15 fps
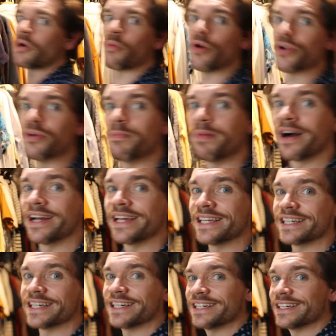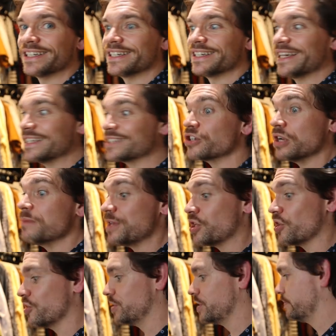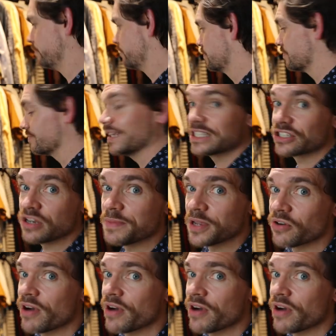that what you're buying is gonna be good. It's gonna be